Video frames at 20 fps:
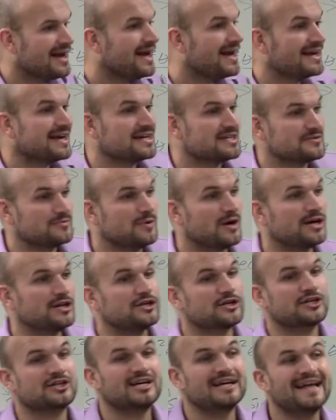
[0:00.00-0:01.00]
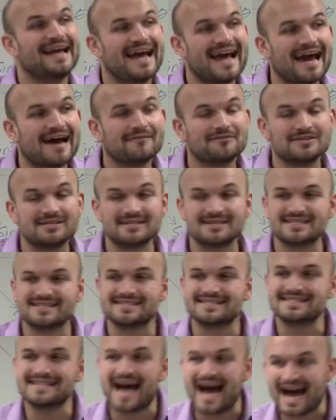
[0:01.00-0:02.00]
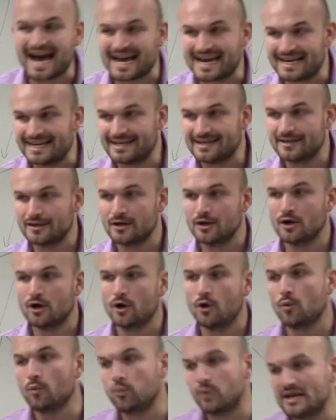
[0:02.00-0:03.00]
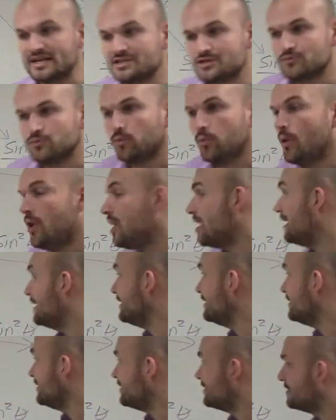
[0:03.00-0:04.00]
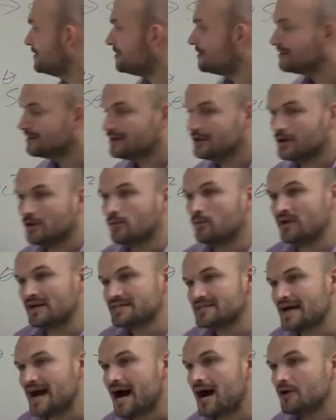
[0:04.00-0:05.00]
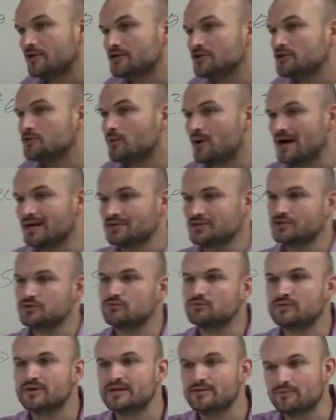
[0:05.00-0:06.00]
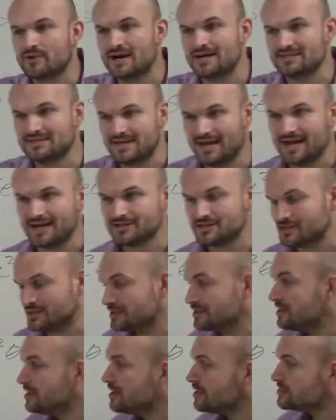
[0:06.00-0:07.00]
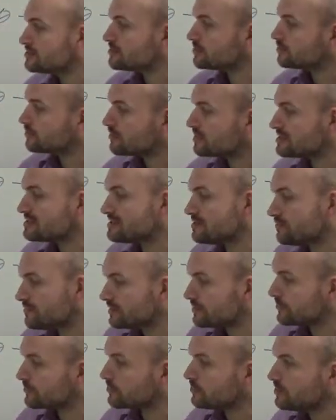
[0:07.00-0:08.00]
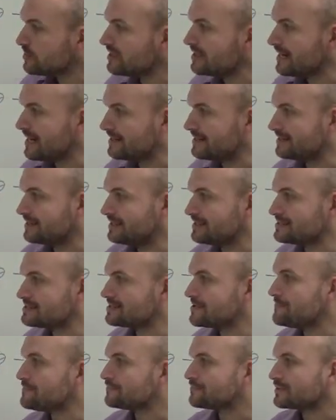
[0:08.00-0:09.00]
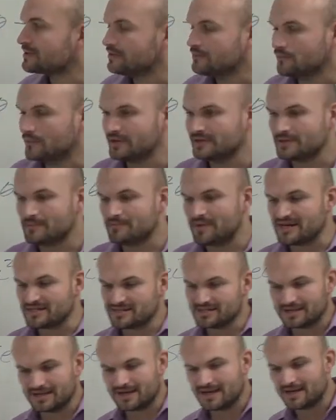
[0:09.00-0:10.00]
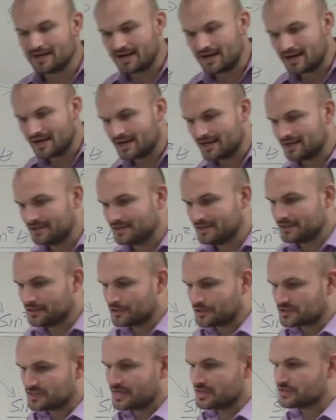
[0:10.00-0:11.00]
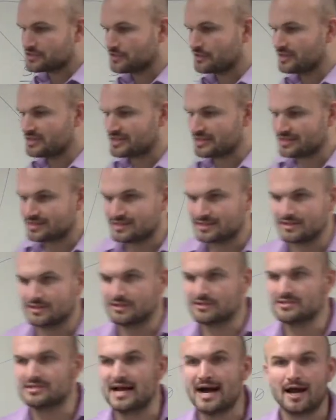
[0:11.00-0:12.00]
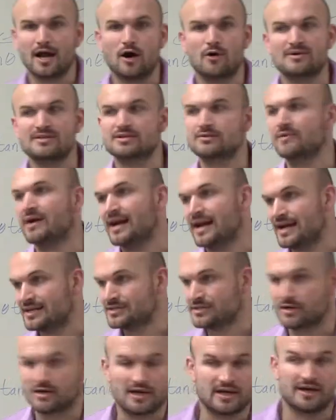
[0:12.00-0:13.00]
And guess what? You're going to have to decide how do you want to rewrite tangent? So Kristen, when you're looking at these, what the best thing I tell students is there's not always a right answer.